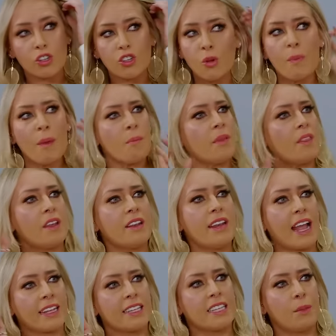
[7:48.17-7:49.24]
Do you remember the
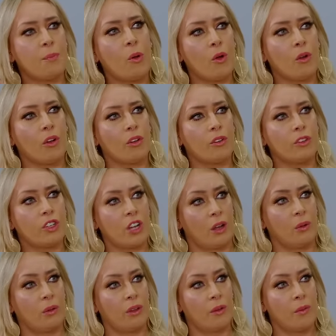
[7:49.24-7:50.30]
Nazi pug
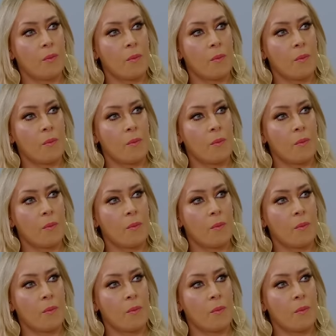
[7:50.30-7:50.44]
joke?